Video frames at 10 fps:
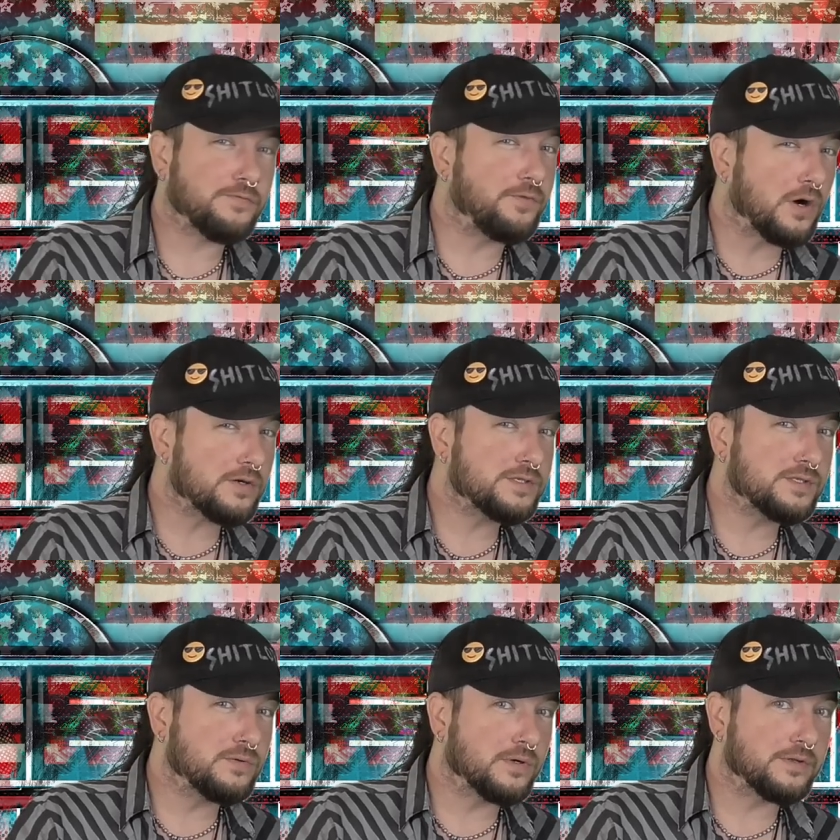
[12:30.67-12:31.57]
far
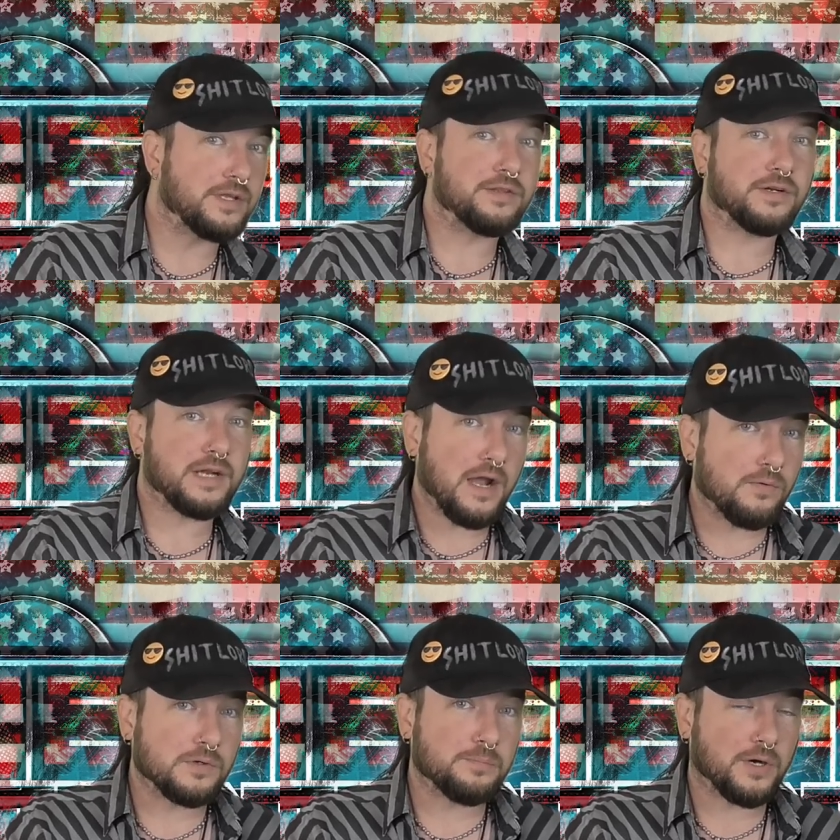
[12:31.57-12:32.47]
sooner than their
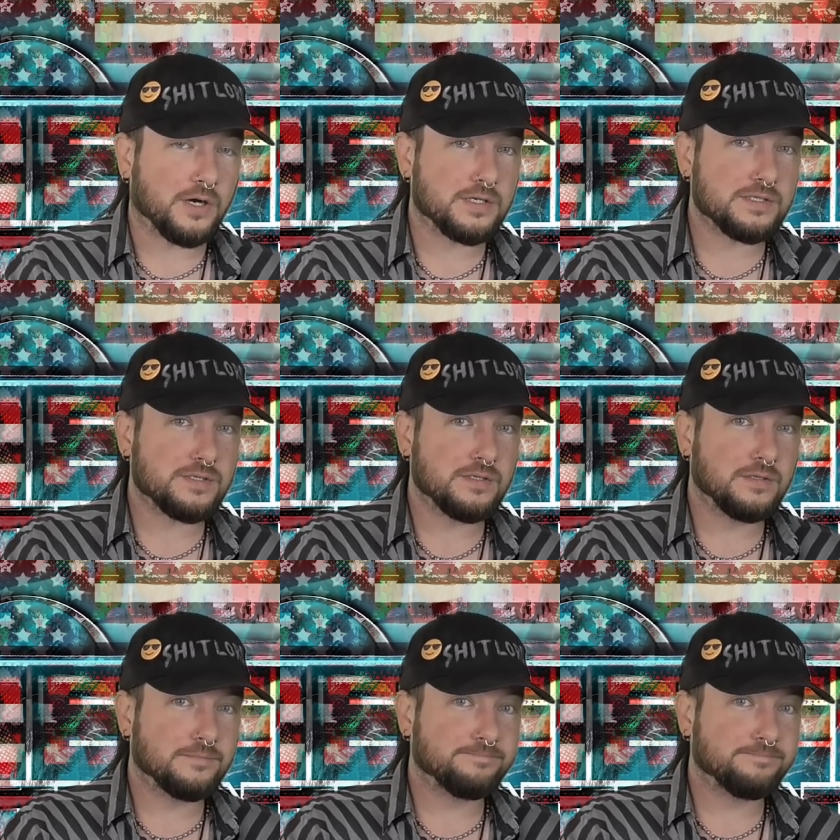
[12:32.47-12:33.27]
counterparts.